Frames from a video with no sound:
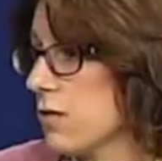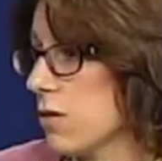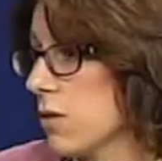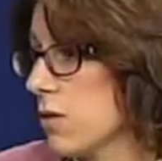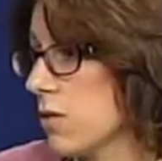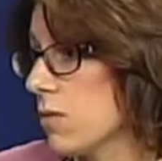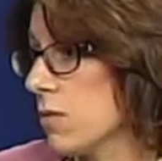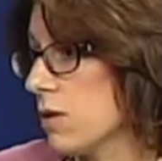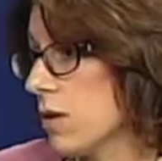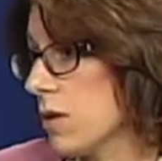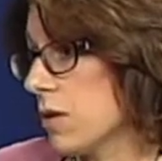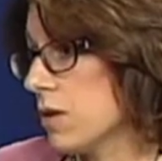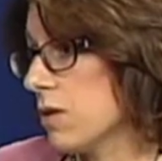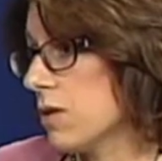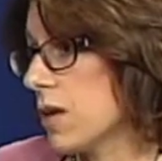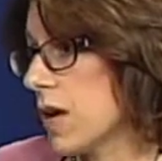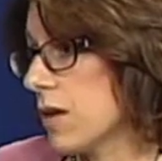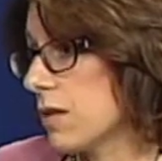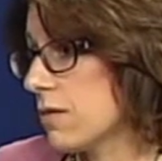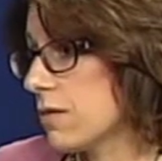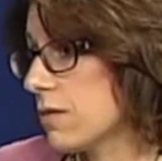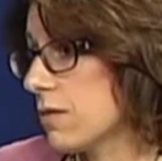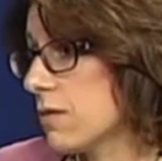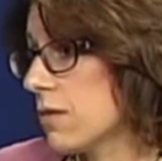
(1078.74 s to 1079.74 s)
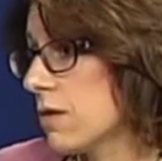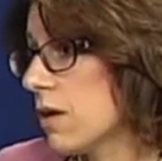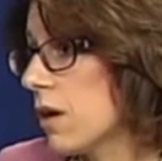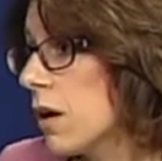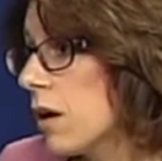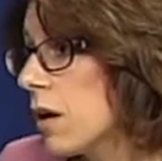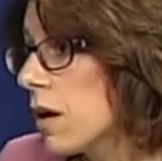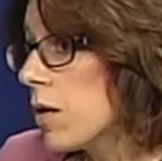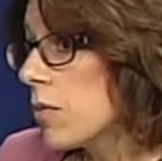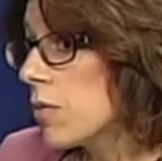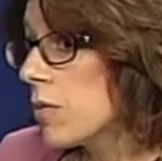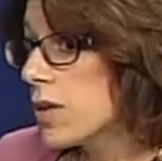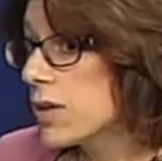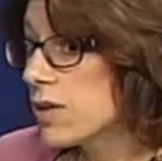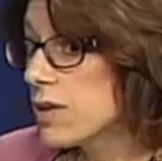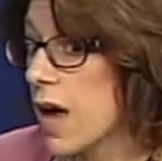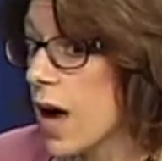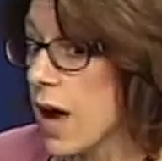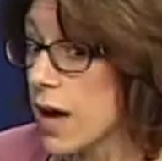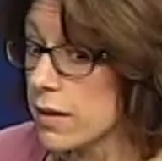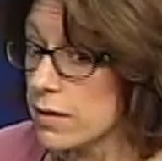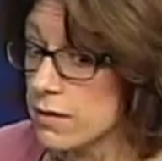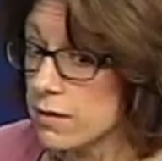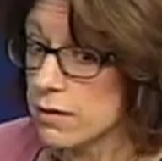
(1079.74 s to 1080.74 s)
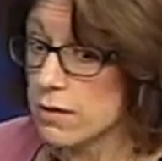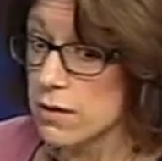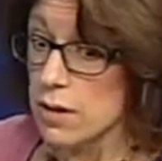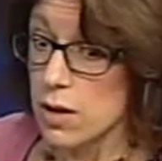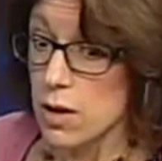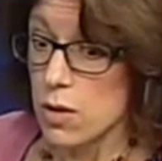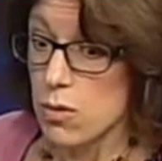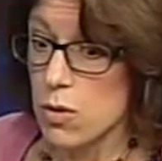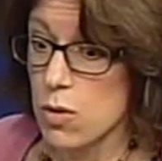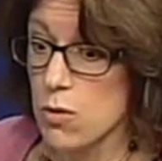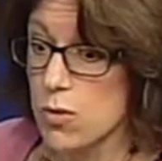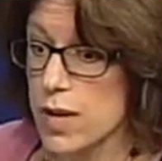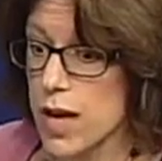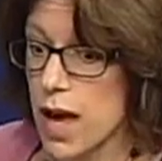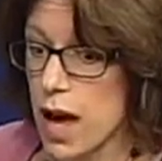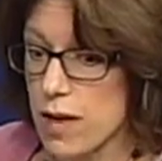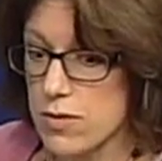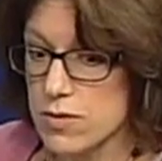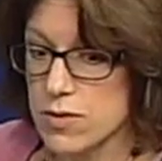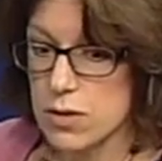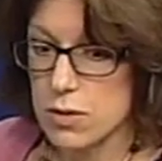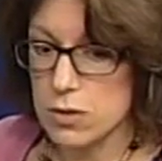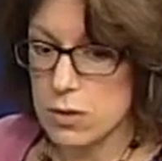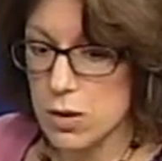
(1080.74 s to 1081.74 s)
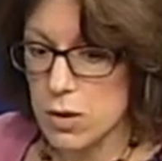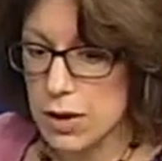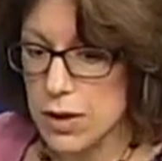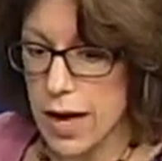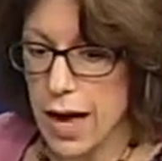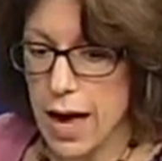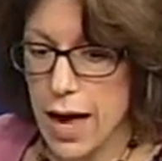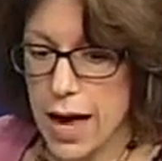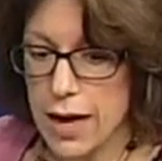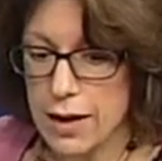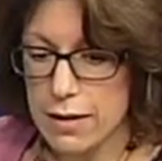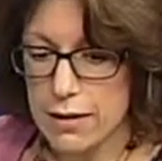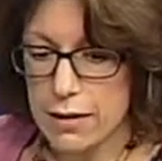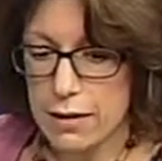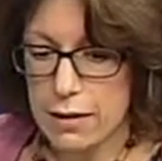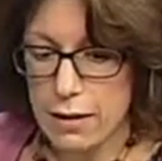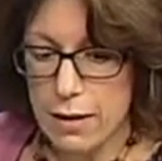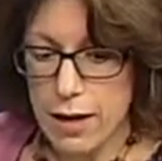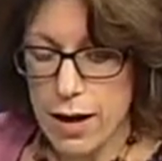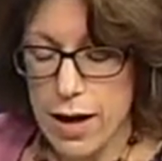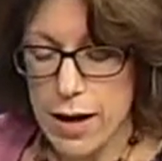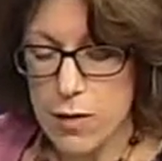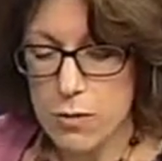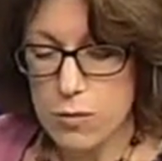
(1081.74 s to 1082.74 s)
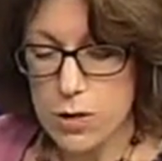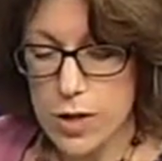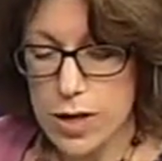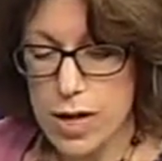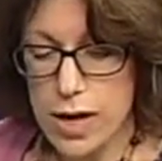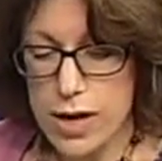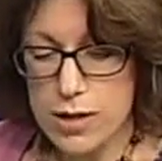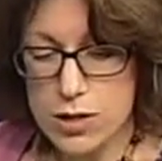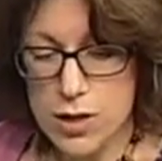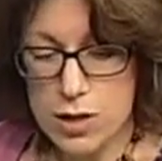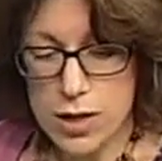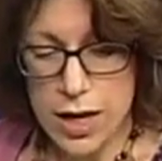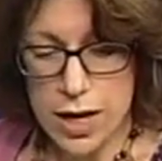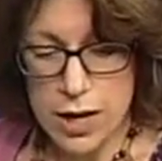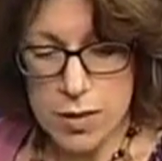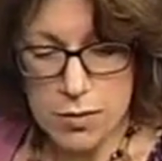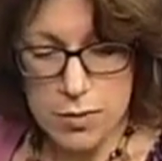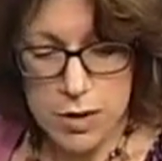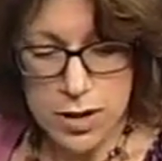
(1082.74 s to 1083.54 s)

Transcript: So right, okay. that's. But that's what we have to look at, and we educate